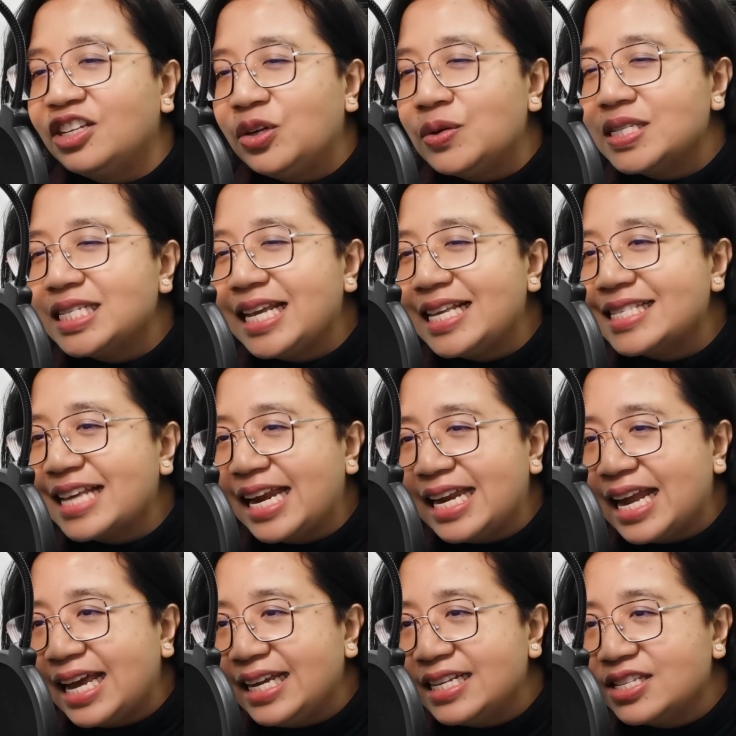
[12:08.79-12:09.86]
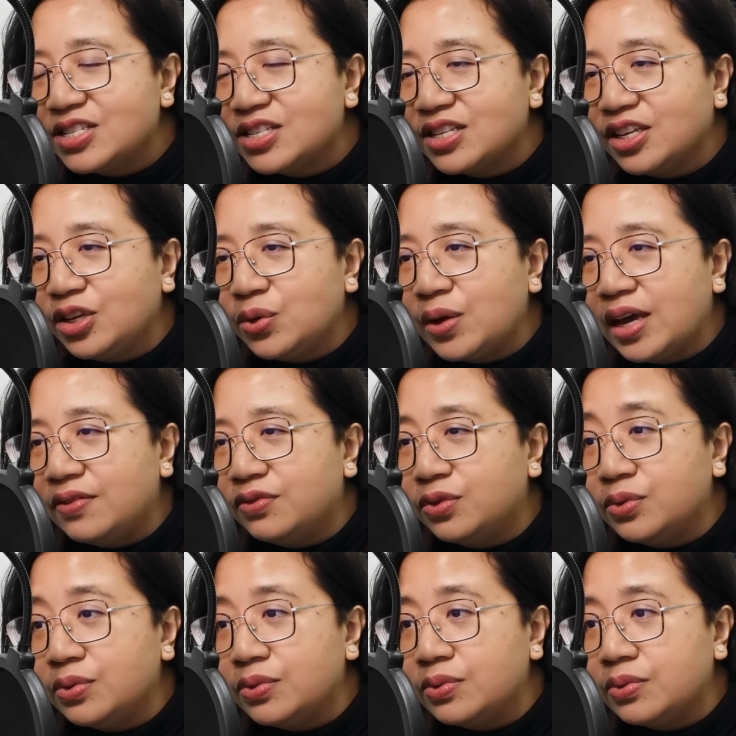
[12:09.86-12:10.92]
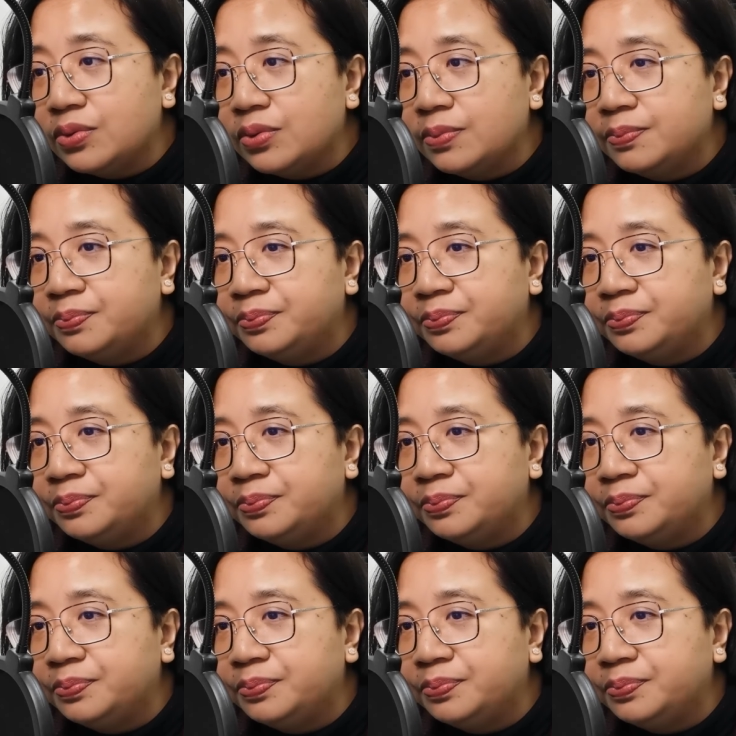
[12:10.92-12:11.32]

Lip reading: Those days and nights you have to